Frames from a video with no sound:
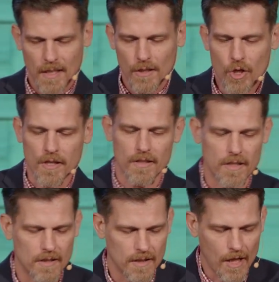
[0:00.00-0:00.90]
Look,
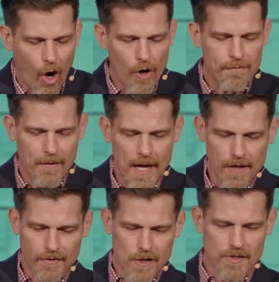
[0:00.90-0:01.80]
our
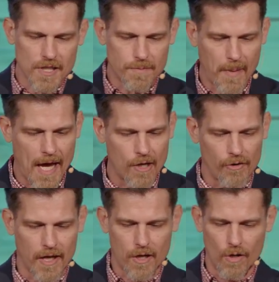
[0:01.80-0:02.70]
faith, there's this battle
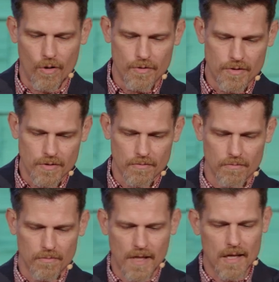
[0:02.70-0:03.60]
that goes,
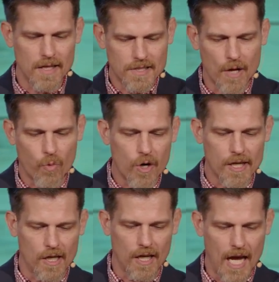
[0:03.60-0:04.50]
that, that's at work
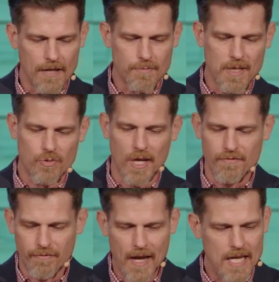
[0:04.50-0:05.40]
in our lives between
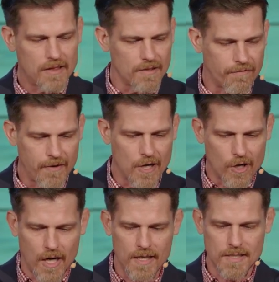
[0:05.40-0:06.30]
faith and fear
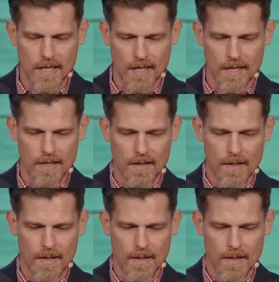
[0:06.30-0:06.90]
constantly.